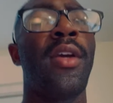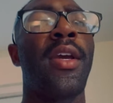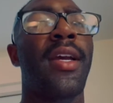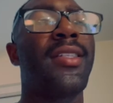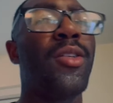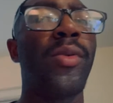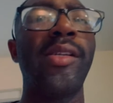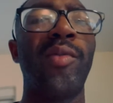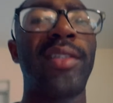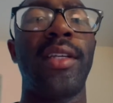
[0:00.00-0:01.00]
because he
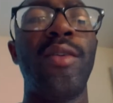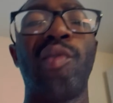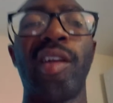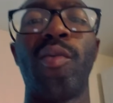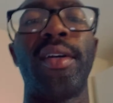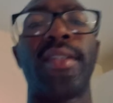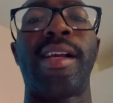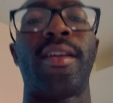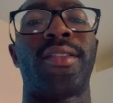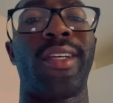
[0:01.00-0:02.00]
really wasn't
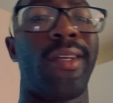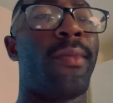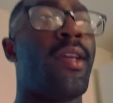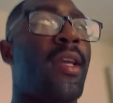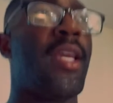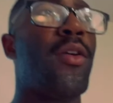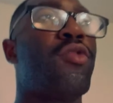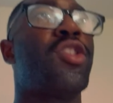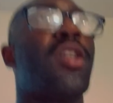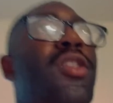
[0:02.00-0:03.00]
out of shape. He
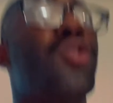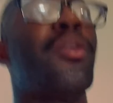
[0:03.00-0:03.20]
was just, you know